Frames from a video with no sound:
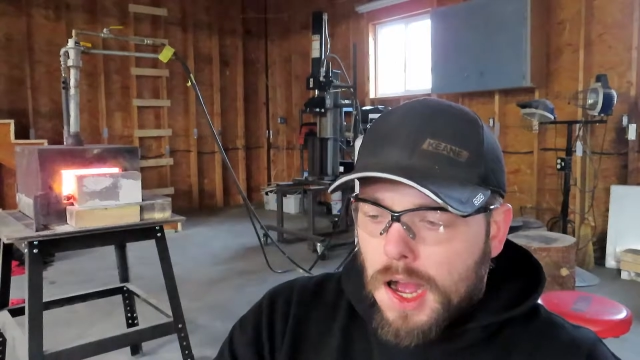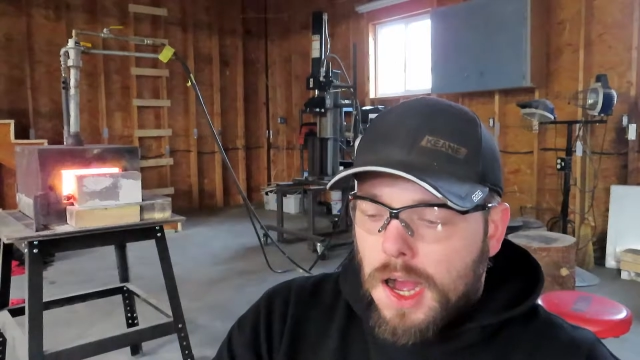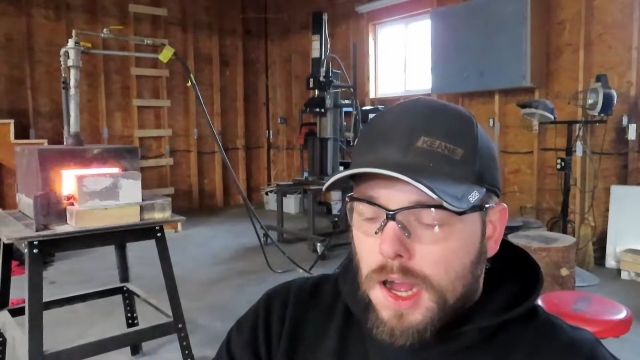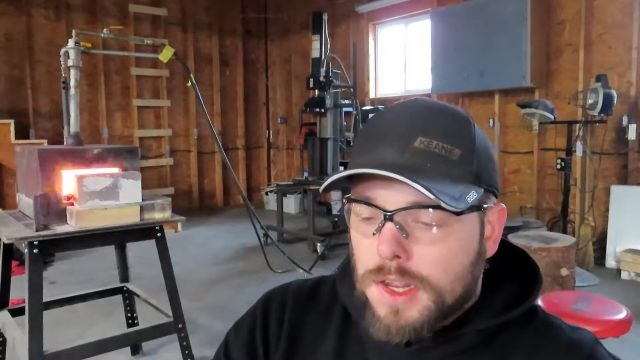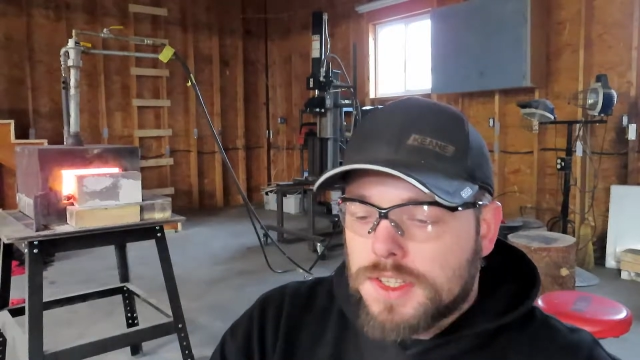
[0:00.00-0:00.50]

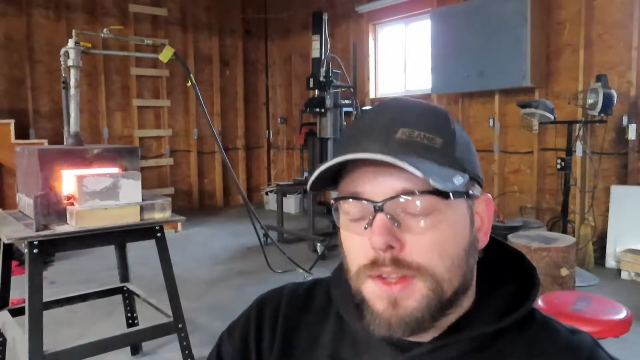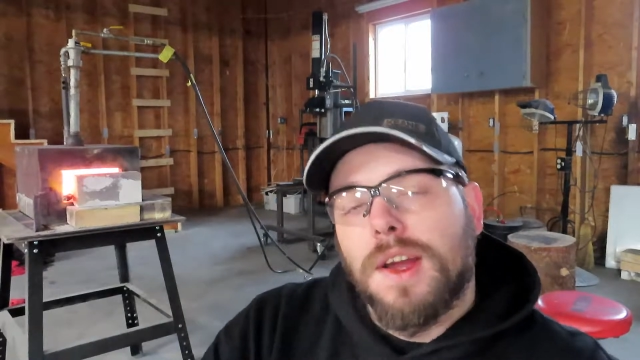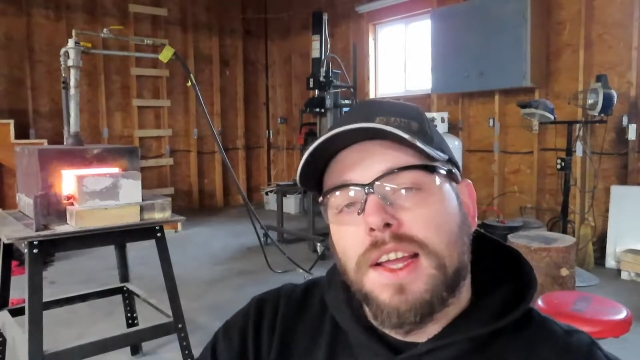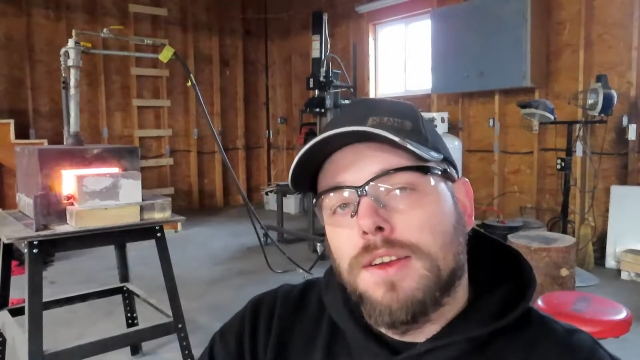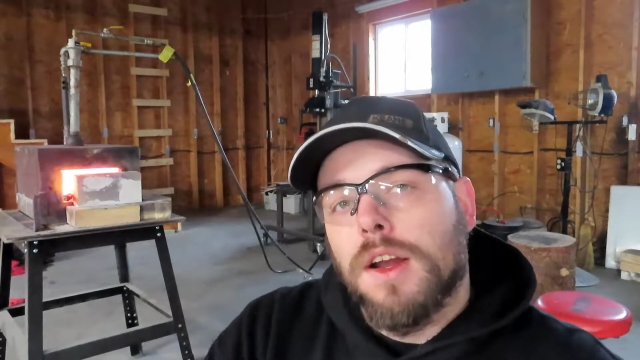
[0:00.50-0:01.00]
let's see if
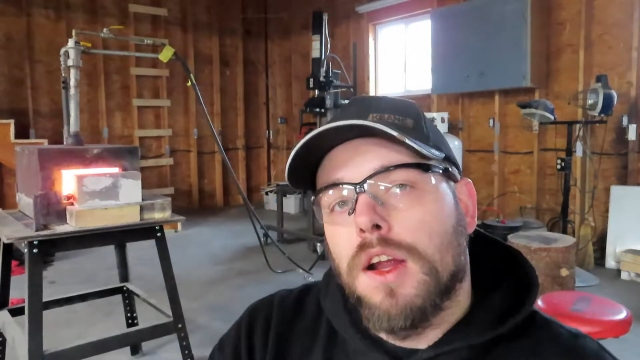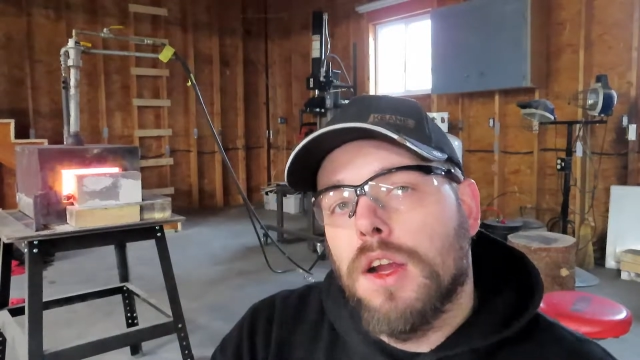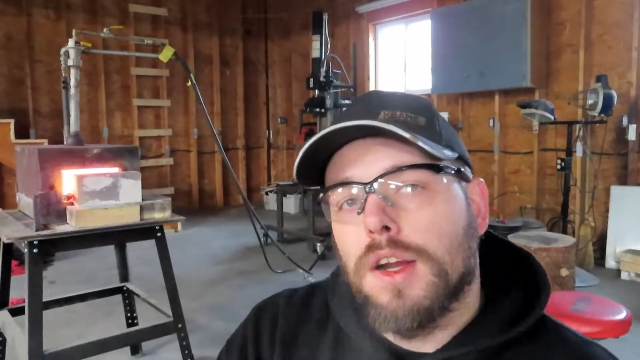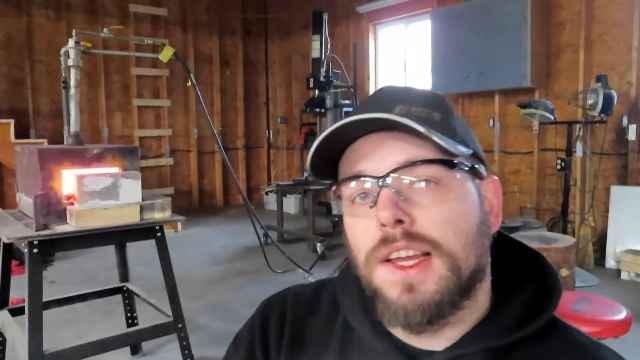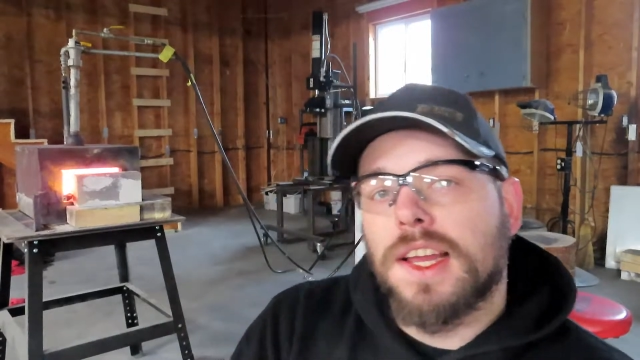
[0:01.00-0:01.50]
I
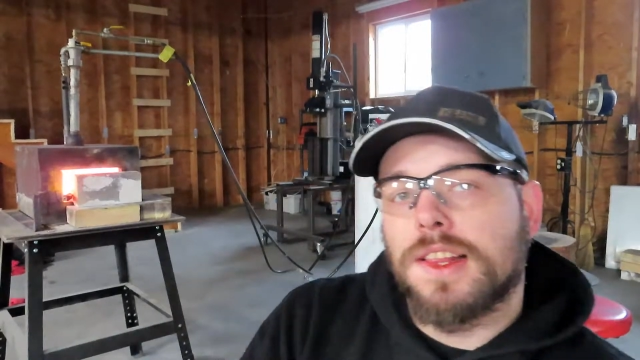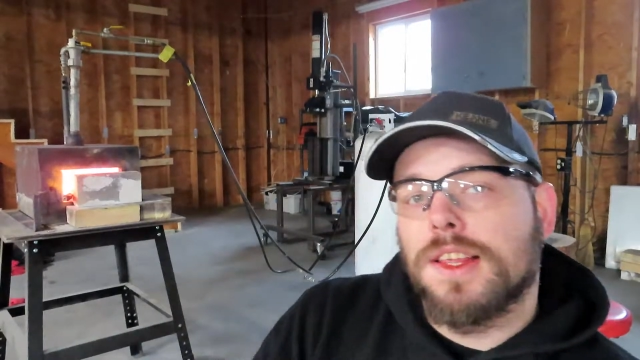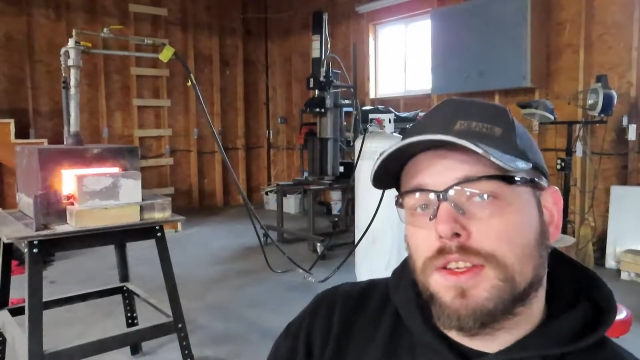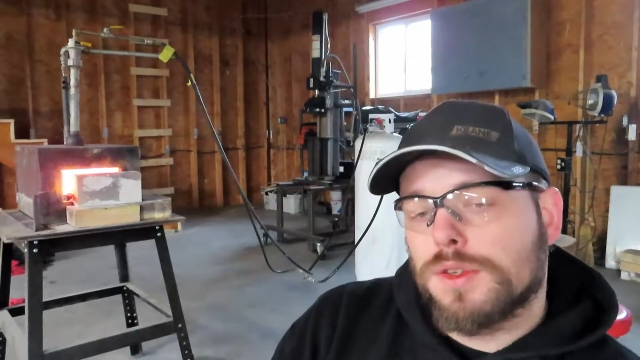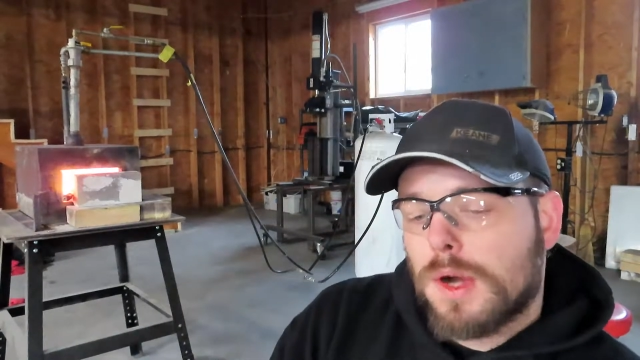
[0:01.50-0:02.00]
can get
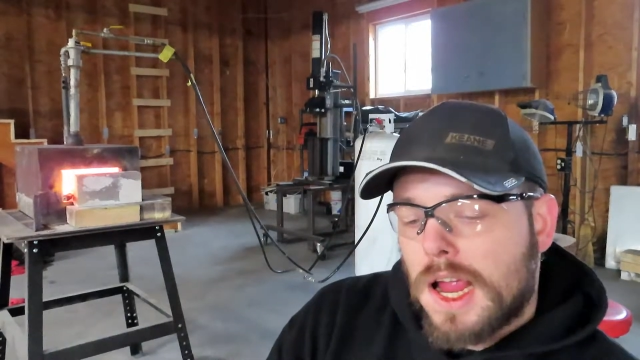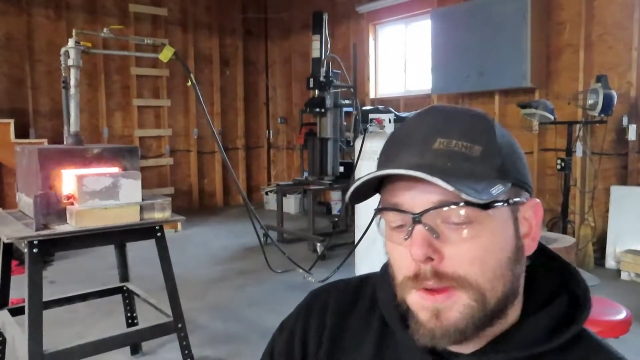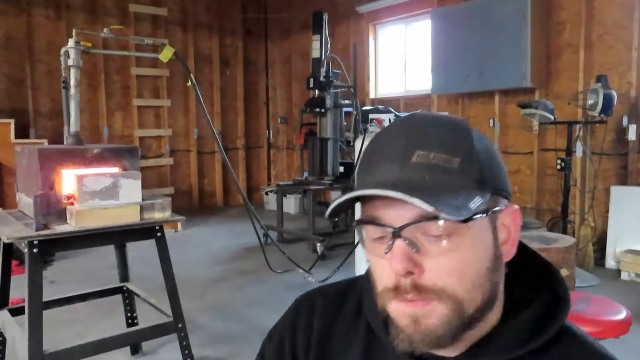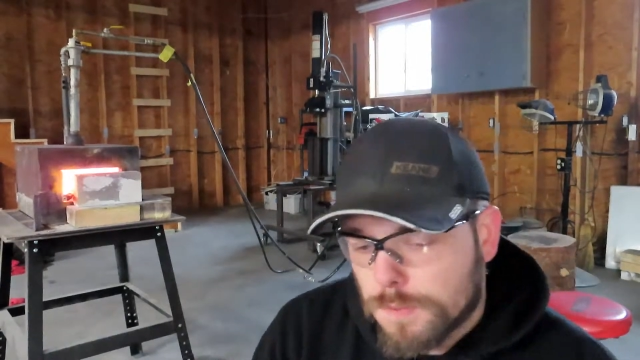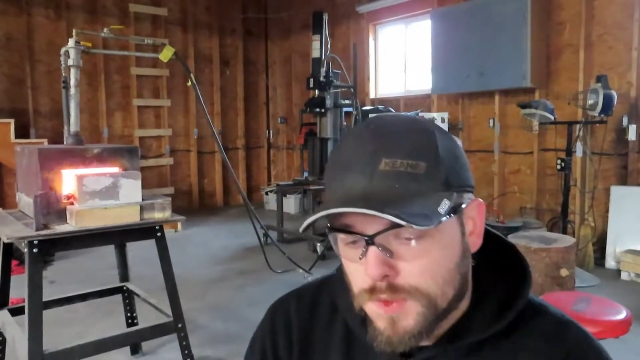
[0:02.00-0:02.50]
this right.